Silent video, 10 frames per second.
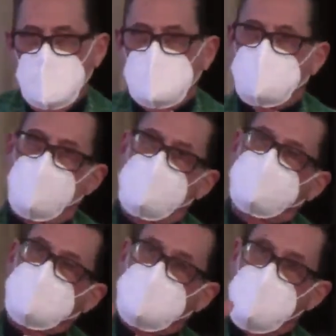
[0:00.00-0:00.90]
So
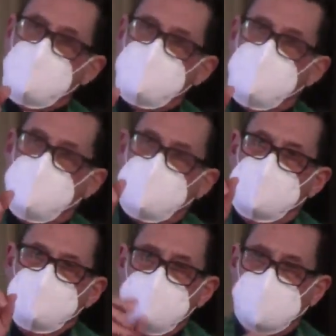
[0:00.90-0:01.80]
gone then
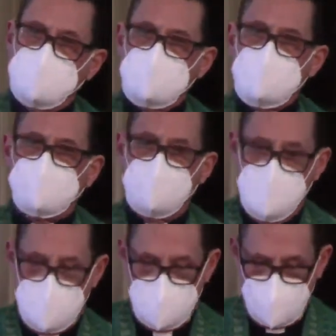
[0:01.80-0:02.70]
in millions of
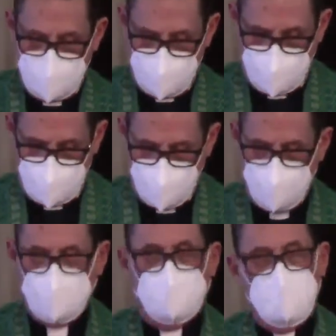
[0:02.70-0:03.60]
minds
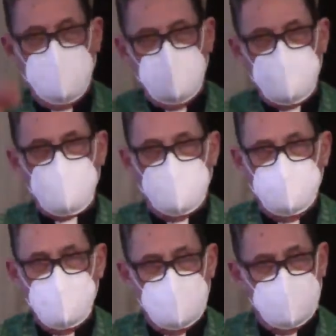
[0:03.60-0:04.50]
is the Canadian
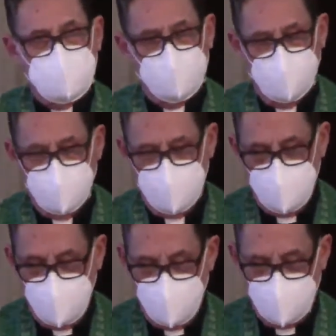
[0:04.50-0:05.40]
dream,
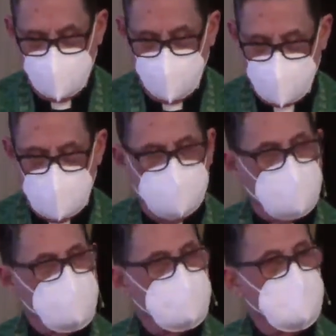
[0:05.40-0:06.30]
especially
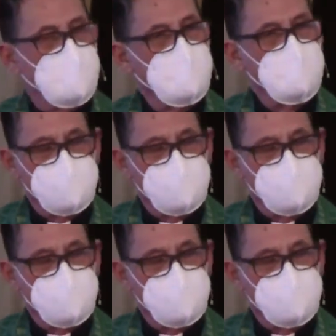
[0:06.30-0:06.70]
amongst the young,